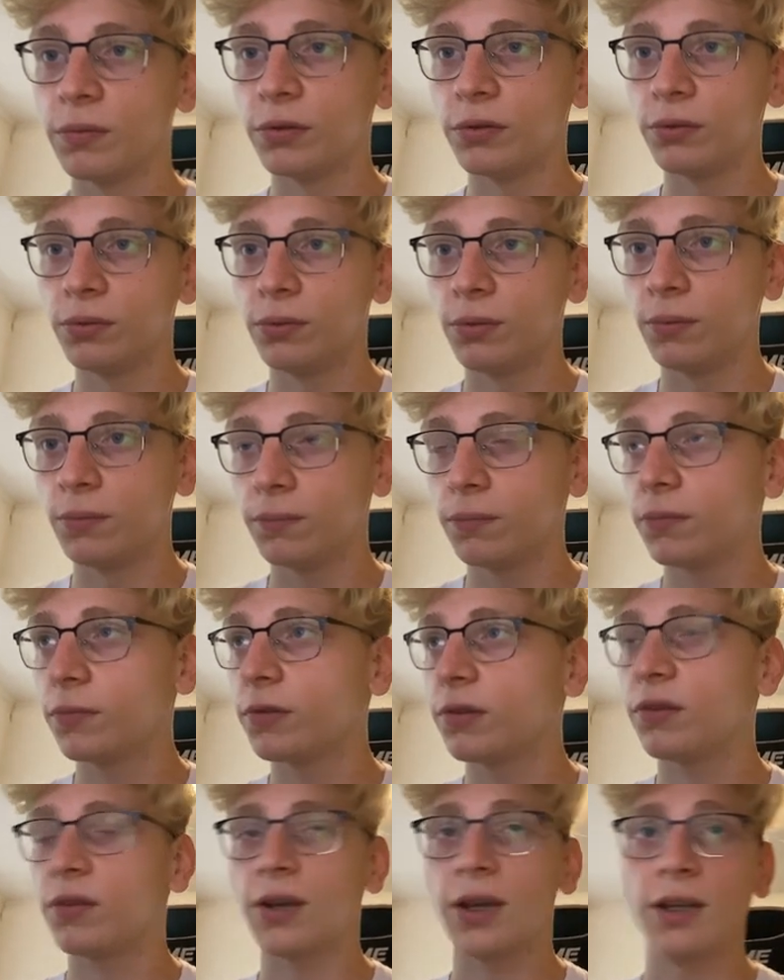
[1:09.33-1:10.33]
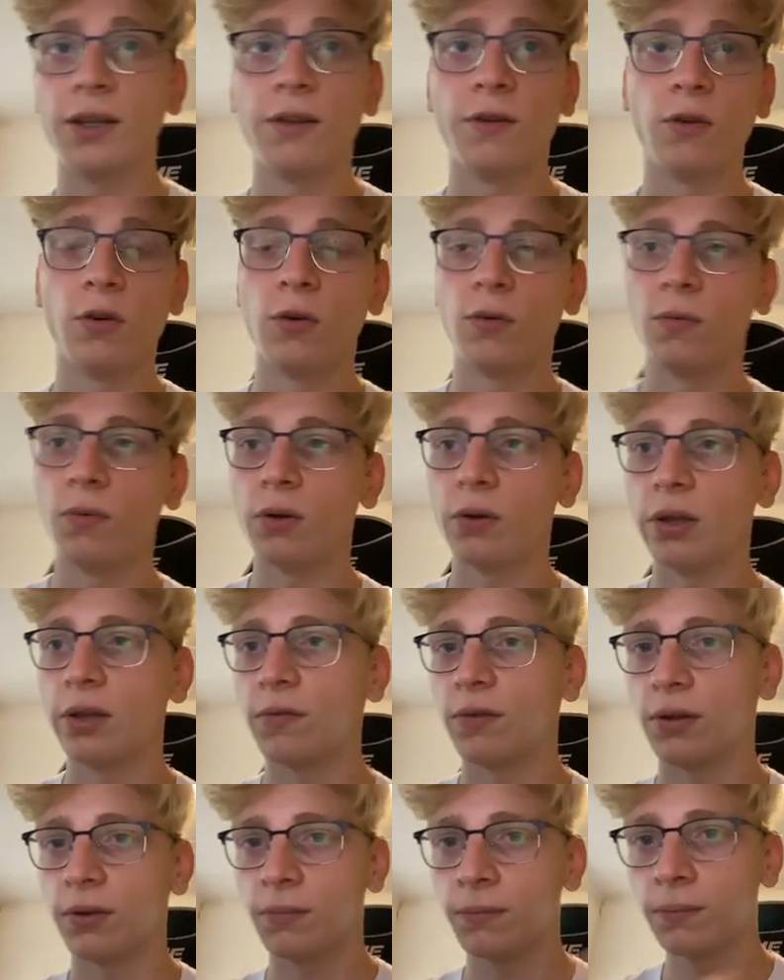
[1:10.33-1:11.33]
to Thailand or whatever.
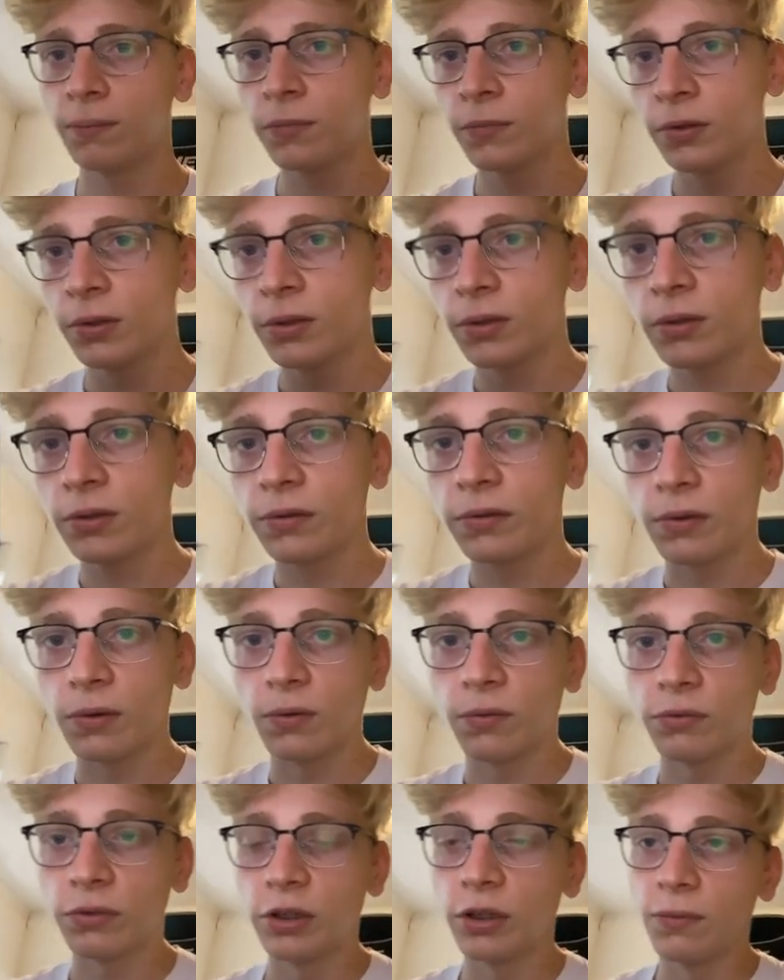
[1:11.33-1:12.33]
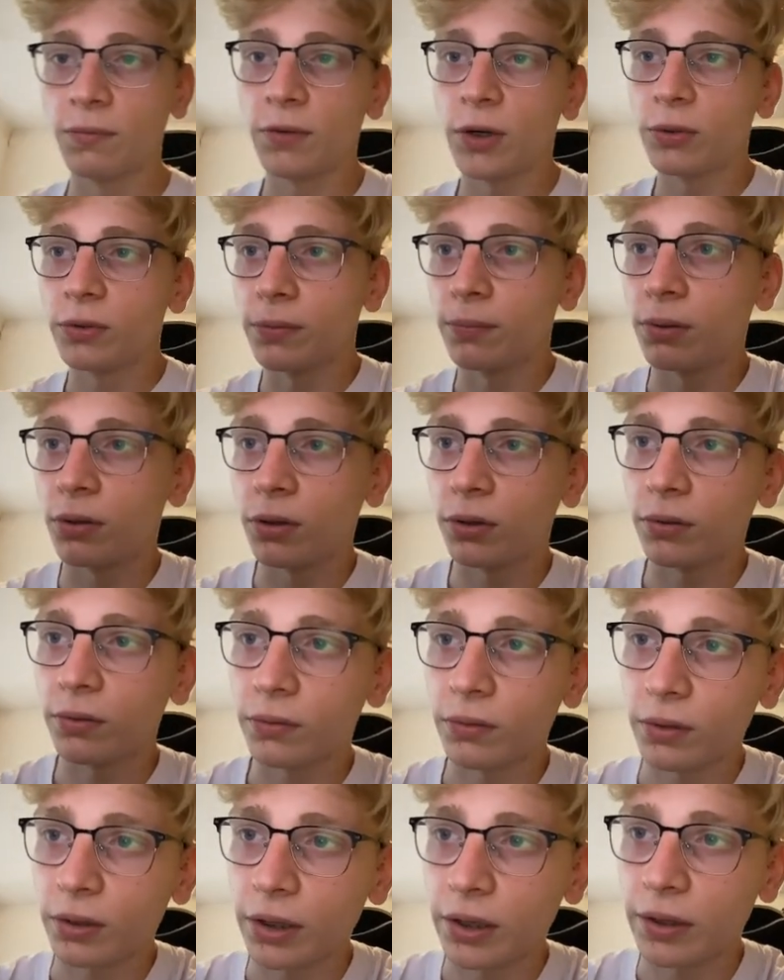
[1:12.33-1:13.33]
So freedom, very important.
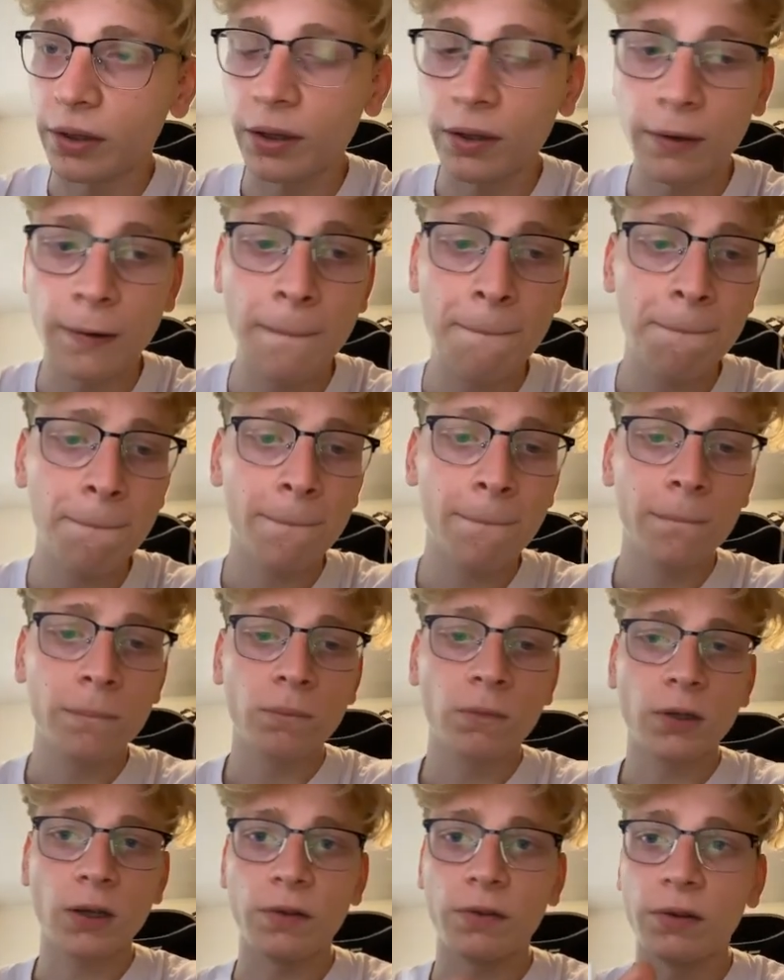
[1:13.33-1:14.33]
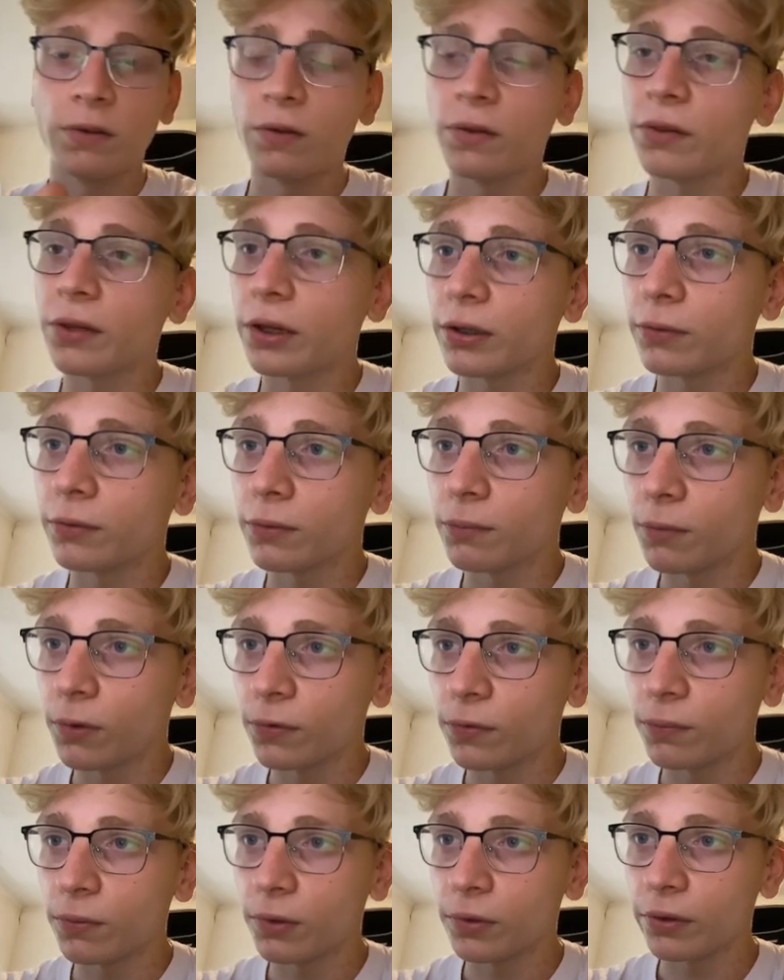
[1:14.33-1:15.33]
And then I think the second most
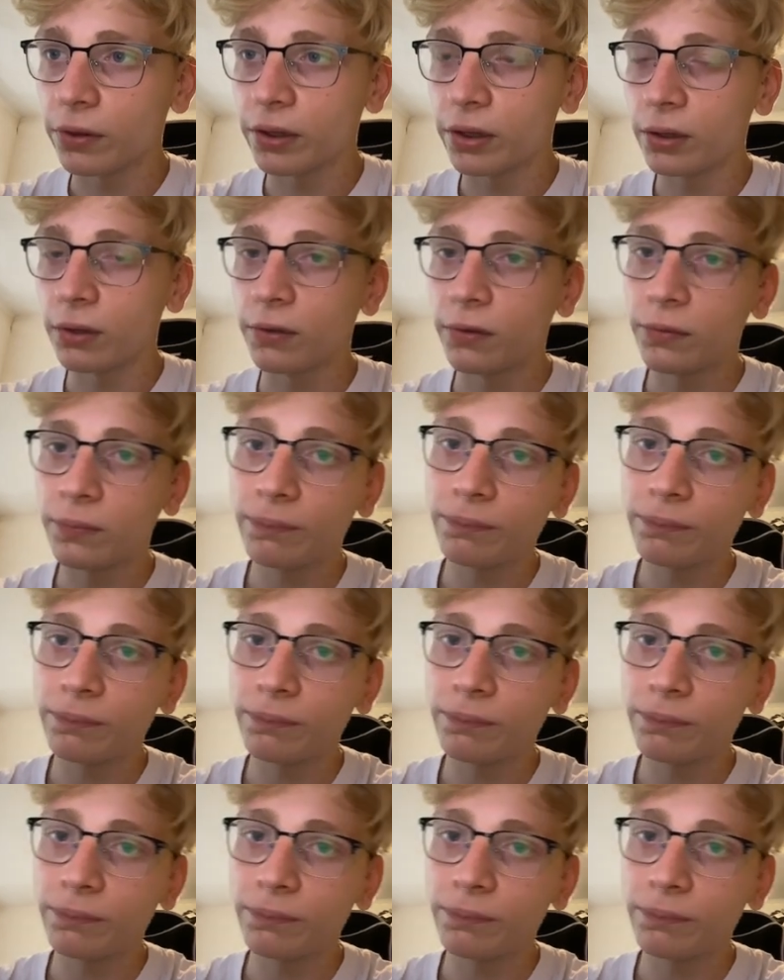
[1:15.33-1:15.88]
important thing is